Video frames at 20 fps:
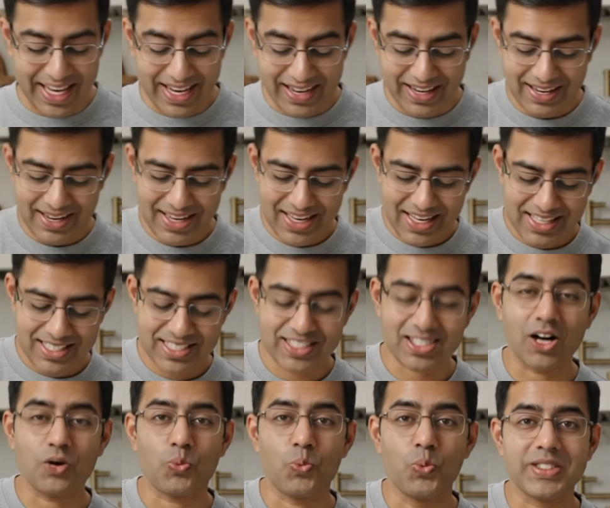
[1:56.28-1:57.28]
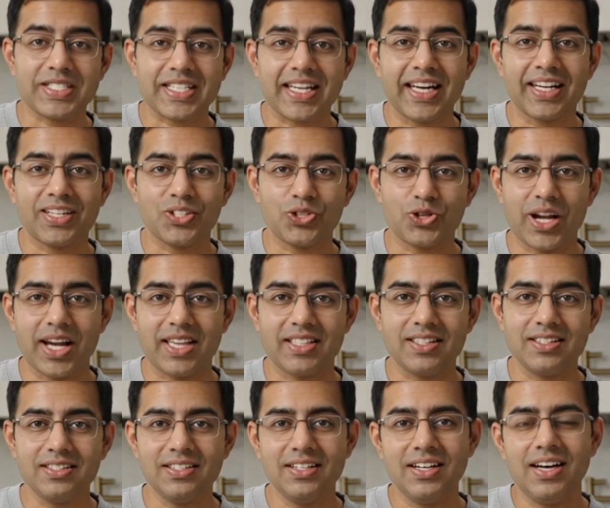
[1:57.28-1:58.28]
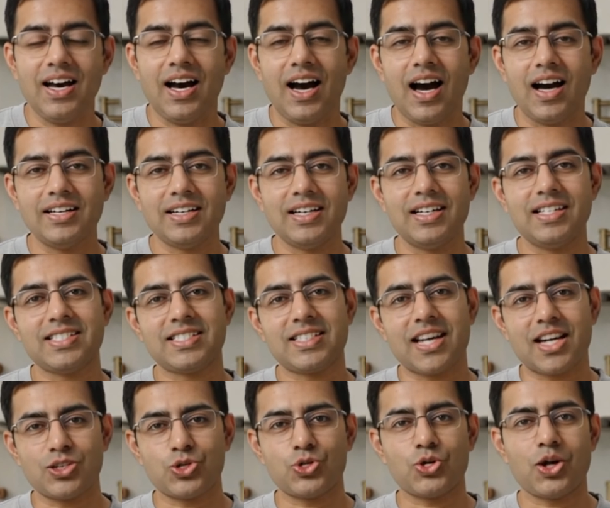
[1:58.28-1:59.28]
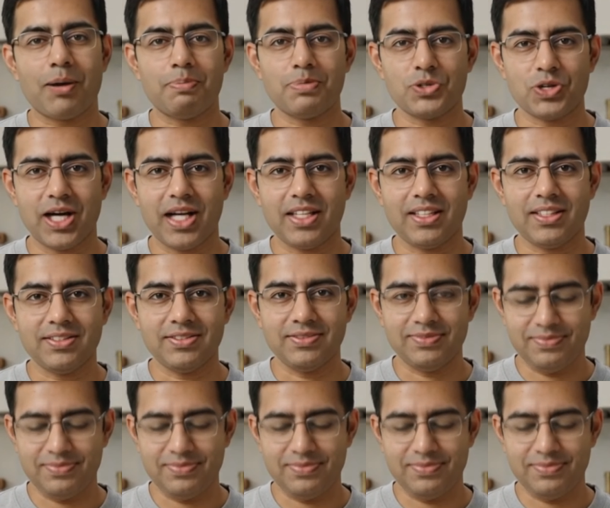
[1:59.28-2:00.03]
Then start whisking it together until it starts to come together.